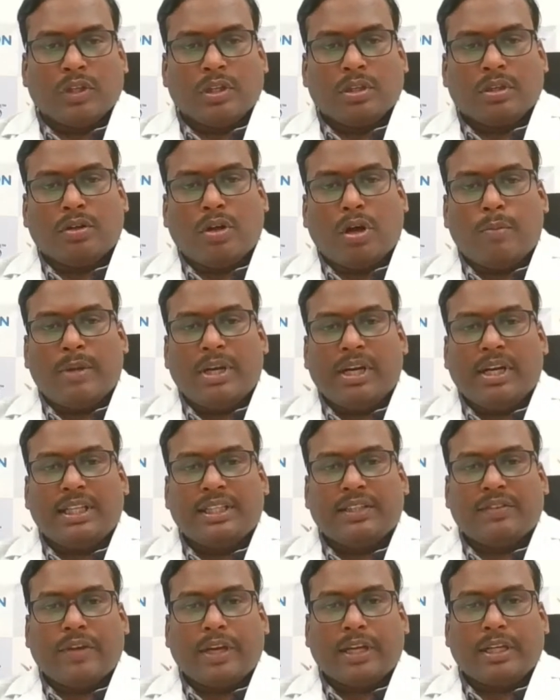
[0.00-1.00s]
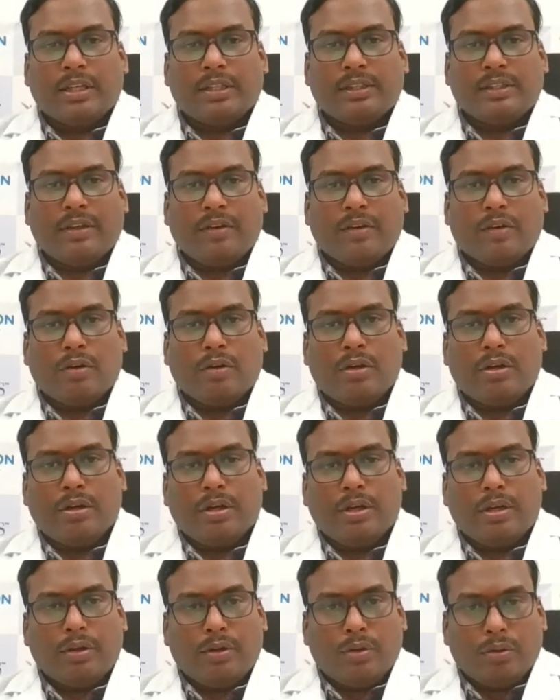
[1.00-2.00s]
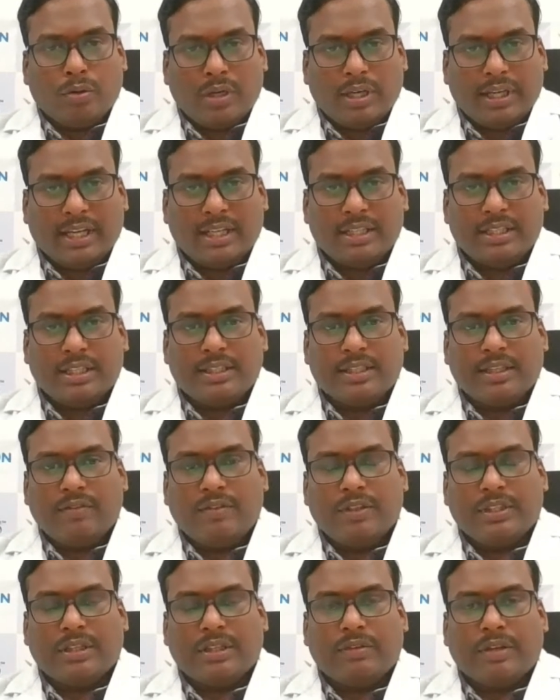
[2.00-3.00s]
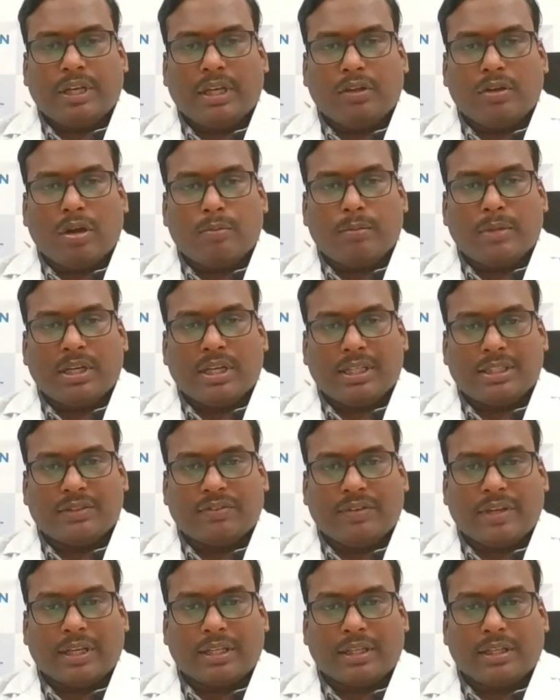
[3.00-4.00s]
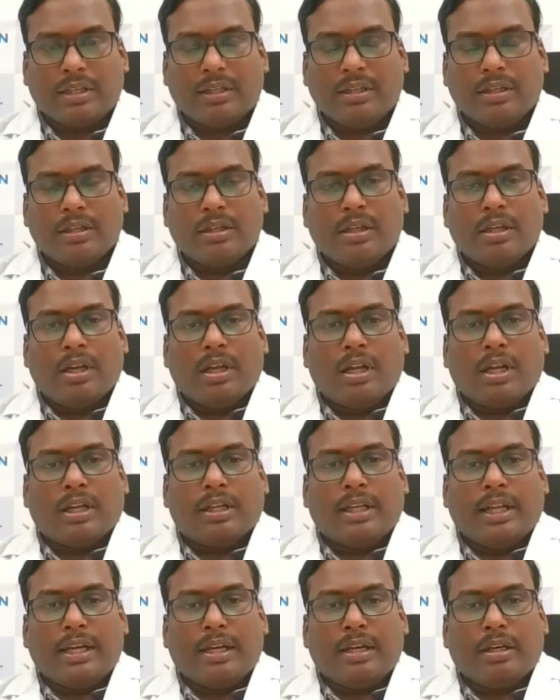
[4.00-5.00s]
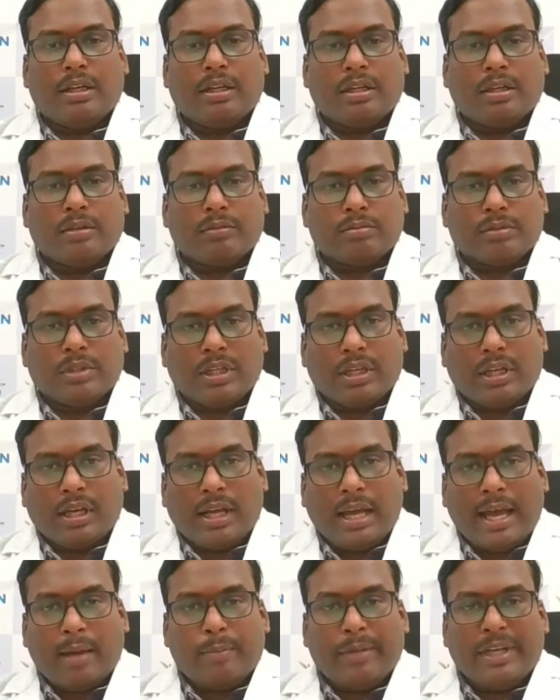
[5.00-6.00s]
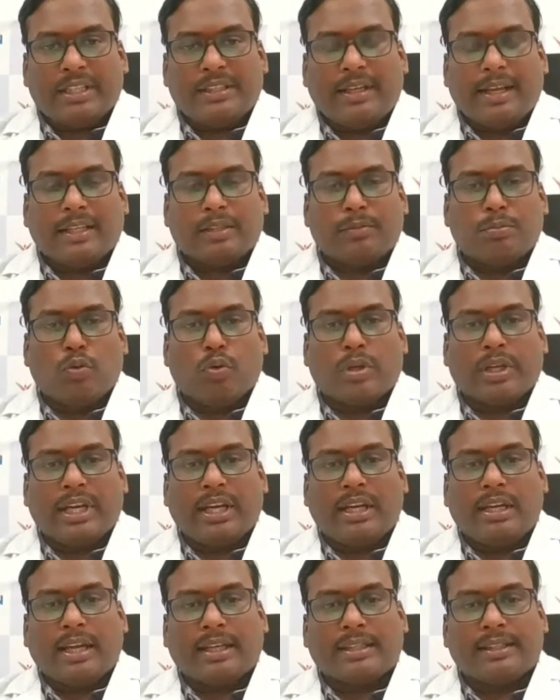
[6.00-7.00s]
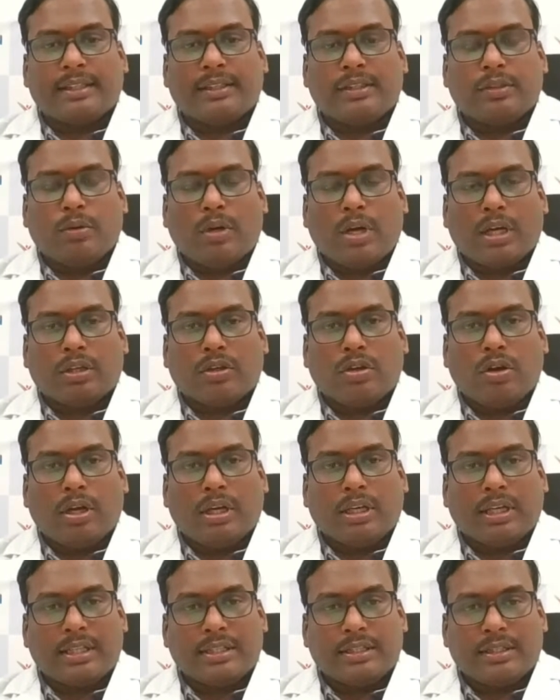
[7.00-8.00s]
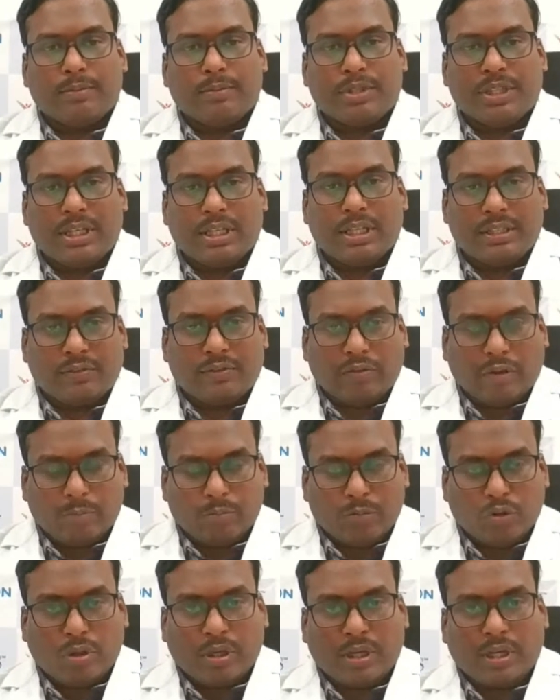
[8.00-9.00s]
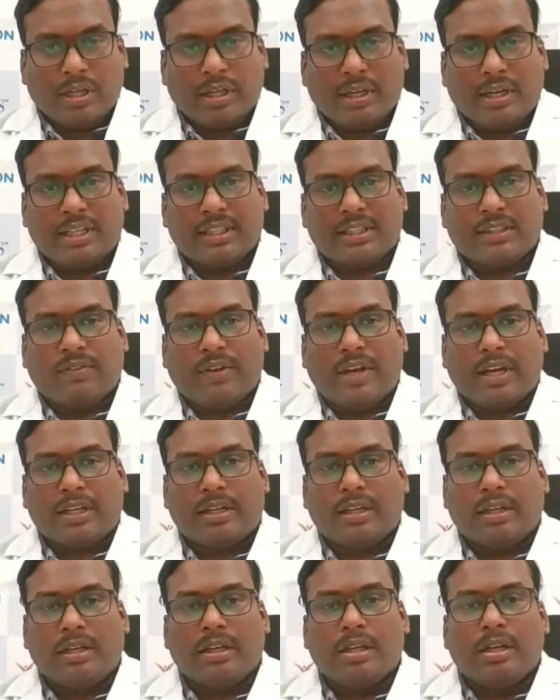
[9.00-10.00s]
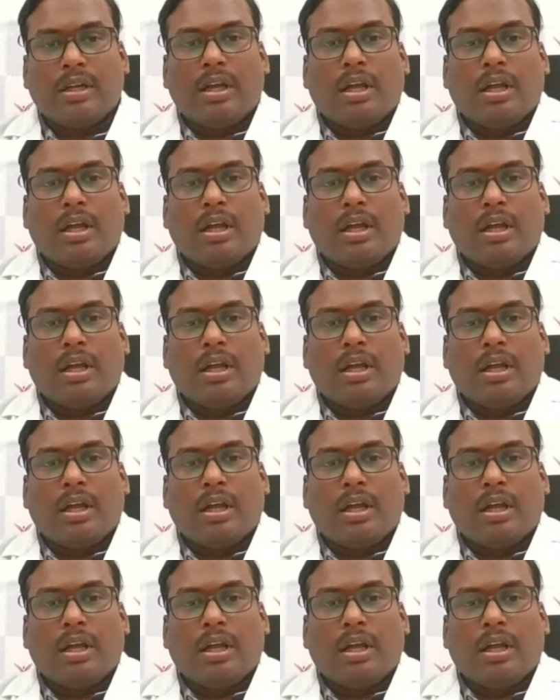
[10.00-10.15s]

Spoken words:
Common risk factors, I already told, age itself is a very common risk factor. Then habits like smoking, excessive alcohol consumption is one more risk factor.